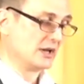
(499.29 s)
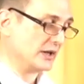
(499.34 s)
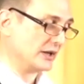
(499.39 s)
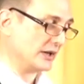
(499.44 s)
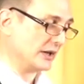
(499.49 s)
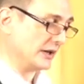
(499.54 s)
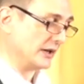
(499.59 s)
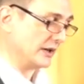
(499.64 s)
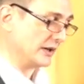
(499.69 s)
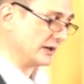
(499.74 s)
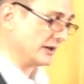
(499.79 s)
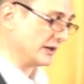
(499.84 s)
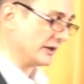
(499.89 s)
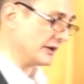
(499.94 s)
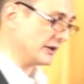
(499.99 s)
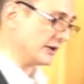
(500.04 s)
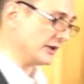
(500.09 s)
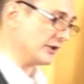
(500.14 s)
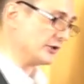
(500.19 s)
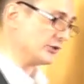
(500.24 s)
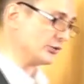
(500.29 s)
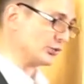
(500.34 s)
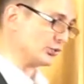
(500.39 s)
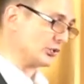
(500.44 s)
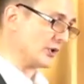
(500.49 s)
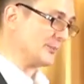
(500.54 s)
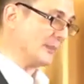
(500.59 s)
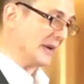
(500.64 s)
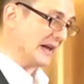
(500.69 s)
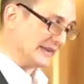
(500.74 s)
uh,
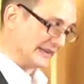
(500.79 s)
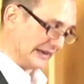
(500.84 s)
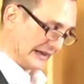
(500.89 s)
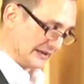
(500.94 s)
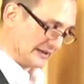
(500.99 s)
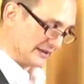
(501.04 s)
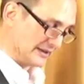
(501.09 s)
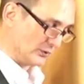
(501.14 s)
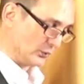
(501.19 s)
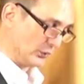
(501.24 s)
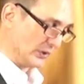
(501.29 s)
repentance.